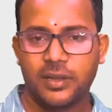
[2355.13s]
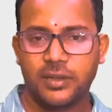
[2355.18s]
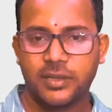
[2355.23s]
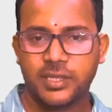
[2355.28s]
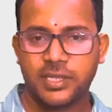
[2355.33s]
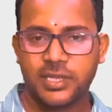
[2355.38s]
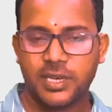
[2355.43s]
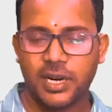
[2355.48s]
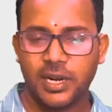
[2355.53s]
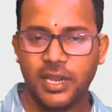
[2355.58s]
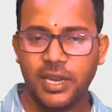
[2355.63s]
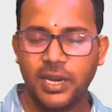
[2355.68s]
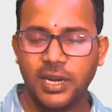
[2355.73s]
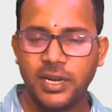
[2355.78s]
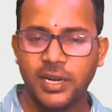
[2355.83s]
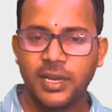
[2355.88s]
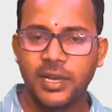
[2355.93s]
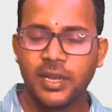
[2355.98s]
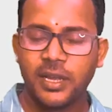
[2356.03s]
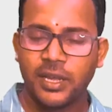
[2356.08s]

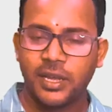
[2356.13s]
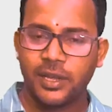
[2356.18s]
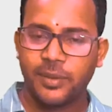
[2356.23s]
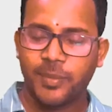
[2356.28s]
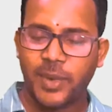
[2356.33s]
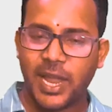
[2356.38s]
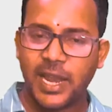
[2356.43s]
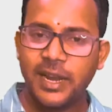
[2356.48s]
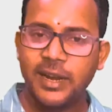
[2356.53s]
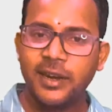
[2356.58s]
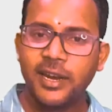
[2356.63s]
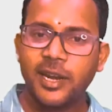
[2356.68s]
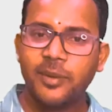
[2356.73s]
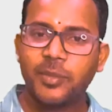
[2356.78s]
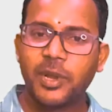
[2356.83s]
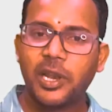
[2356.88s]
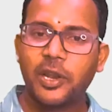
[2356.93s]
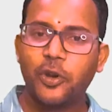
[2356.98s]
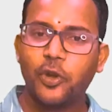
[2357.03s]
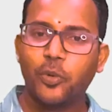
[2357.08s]
studied, malignant
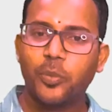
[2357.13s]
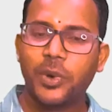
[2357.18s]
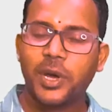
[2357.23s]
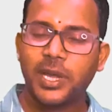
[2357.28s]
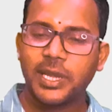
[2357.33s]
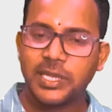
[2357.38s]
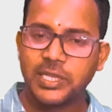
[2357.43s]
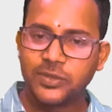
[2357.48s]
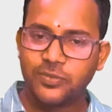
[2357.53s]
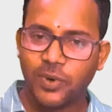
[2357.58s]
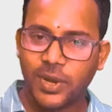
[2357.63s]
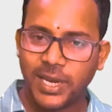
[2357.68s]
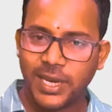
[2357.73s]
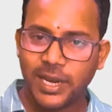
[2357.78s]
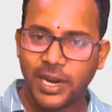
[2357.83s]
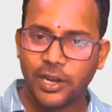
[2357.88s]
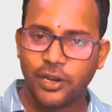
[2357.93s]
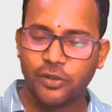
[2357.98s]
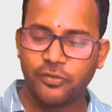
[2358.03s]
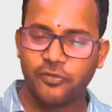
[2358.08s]
melanoma is one
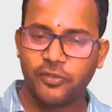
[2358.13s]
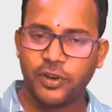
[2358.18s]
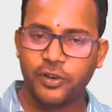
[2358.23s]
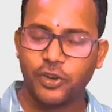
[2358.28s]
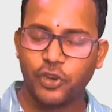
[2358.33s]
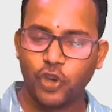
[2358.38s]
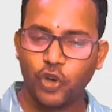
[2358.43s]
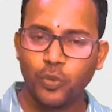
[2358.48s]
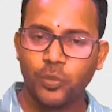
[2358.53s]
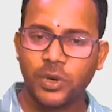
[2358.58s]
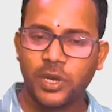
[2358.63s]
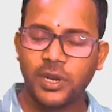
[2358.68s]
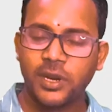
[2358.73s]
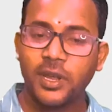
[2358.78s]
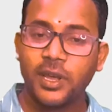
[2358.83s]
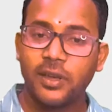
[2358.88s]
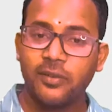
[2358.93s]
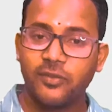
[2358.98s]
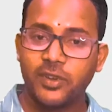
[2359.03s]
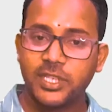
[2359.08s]
kind of a tumor
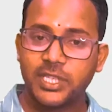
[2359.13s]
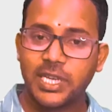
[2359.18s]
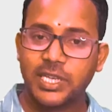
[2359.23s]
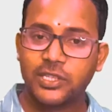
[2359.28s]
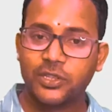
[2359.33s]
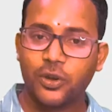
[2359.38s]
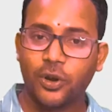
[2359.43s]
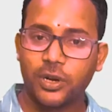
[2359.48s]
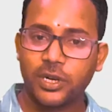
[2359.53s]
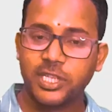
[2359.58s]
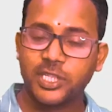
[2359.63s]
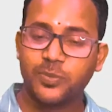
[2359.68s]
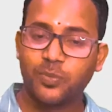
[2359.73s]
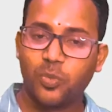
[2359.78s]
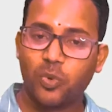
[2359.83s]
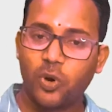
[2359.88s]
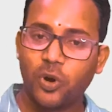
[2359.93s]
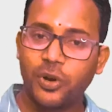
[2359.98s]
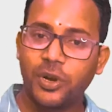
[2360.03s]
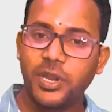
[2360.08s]
which has got a
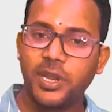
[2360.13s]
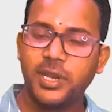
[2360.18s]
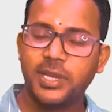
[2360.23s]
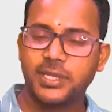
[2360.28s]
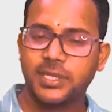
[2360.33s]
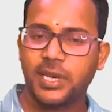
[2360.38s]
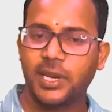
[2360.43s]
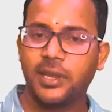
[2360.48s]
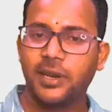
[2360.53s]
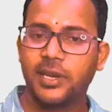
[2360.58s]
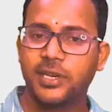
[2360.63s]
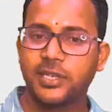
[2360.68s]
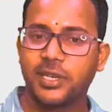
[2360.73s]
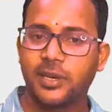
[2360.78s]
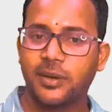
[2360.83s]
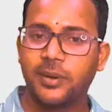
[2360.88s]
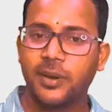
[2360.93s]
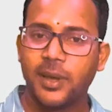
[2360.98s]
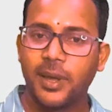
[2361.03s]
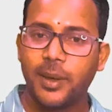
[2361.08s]
spontaneous
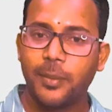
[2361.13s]
regression